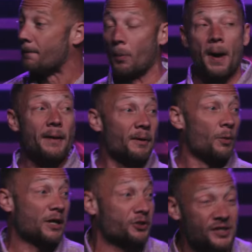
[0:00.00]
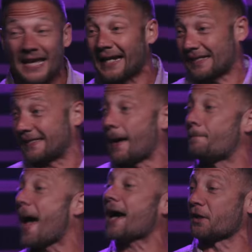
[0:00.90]
but maybe we could just take a step
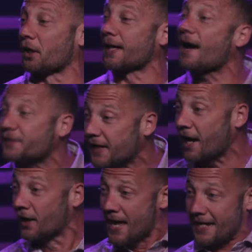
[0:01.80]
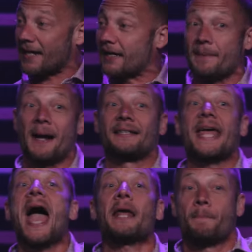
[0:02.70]
back in our lifestyle and I could get my
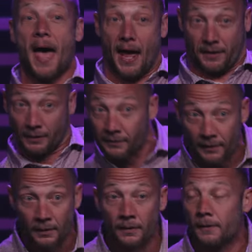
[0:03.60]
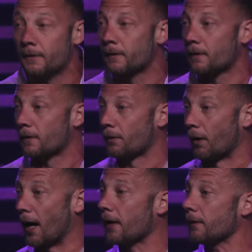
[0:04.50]
dad back,
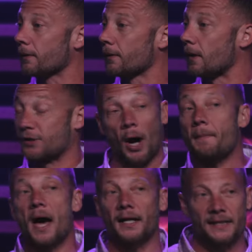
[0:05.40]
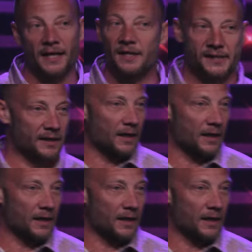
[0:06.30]
right? And so I'm not against